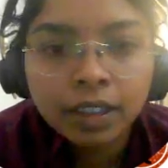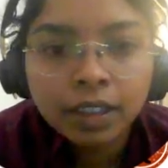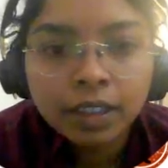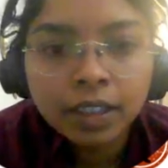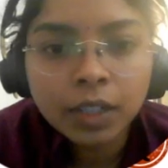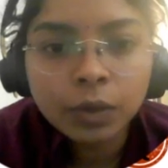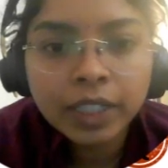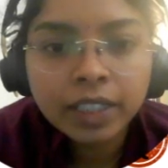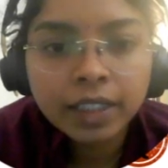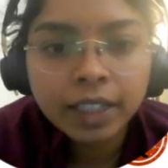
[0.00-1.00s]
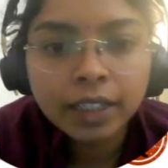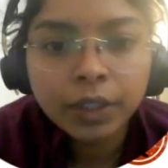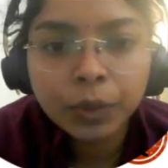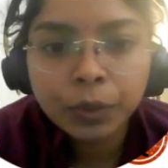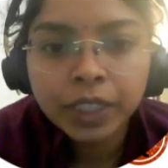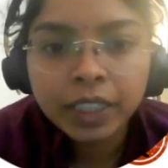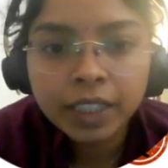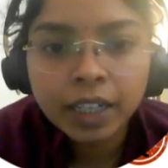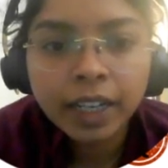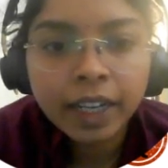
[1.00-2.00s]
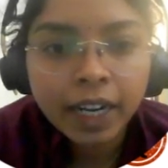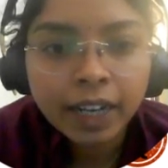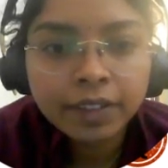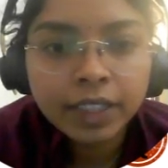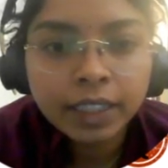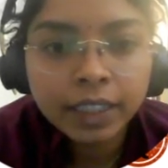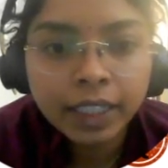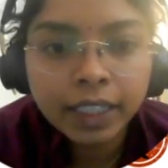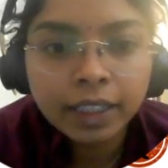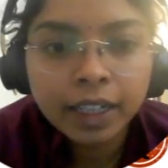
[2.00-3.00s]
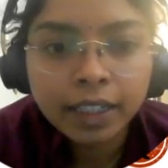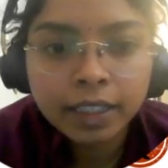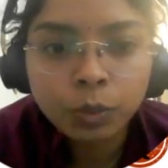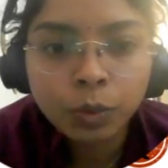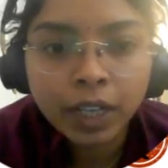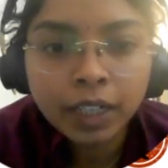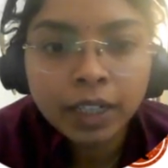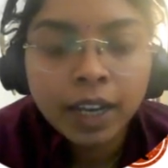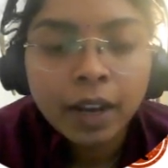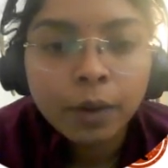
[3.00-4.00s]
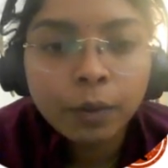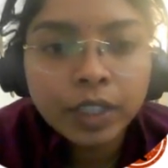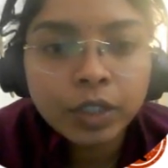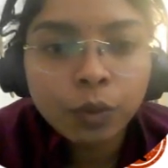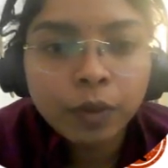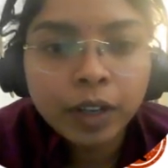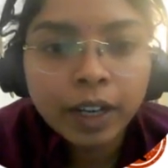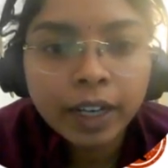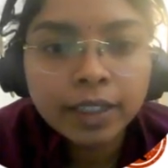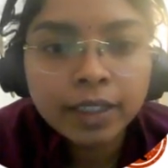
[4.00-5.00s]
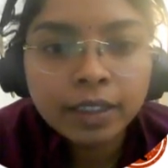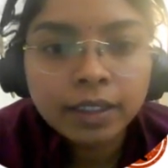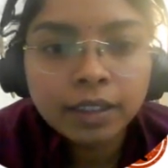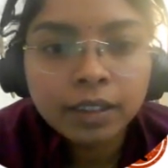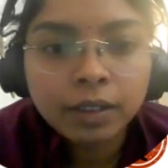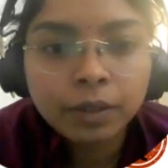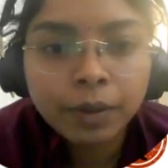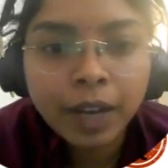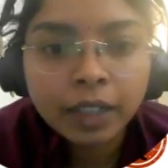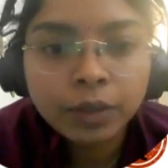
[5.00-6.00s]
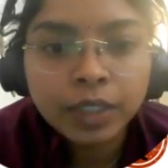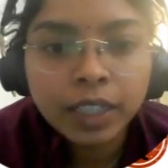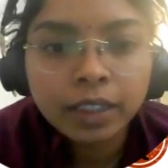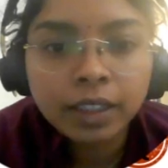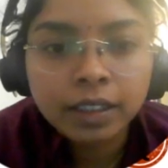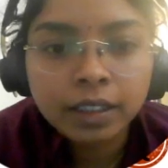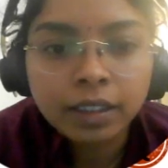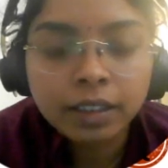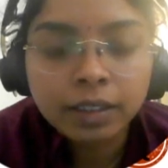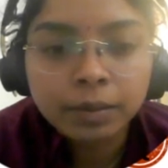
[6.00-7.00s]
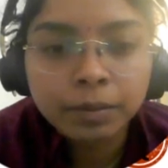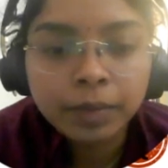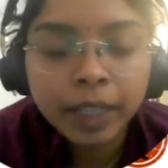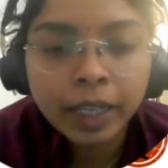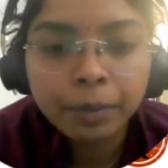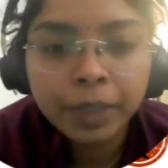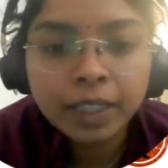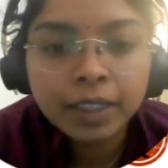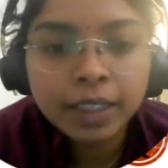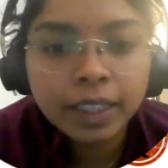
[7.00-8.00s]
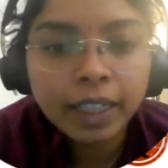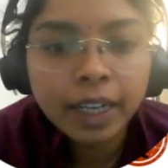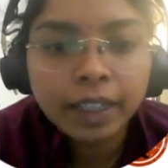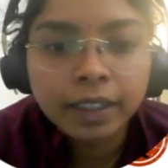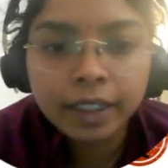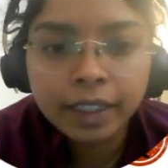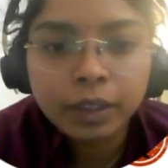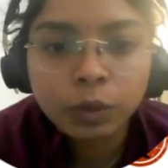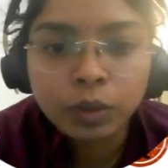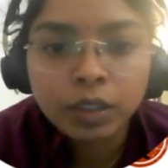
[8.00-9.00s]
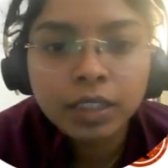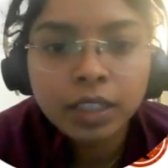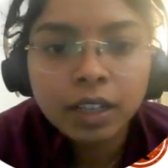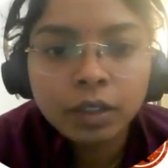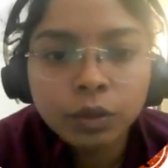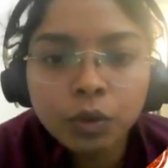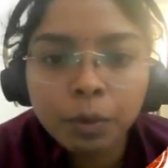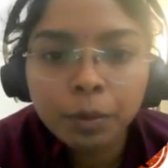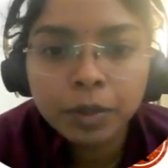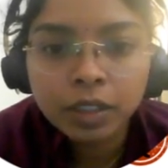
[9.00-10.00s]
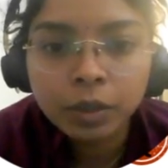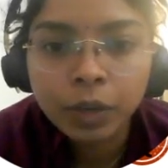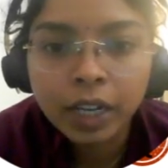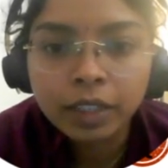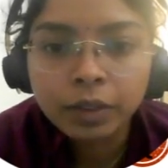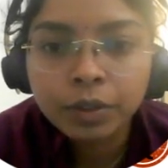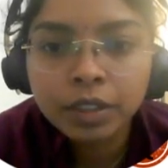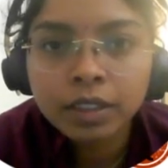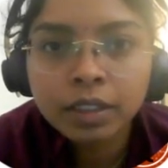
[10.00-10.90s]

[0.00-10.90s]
Now let's say new data arrives at D, that is 1, which overrides the values at A, B, C, and D nodes to opposite values.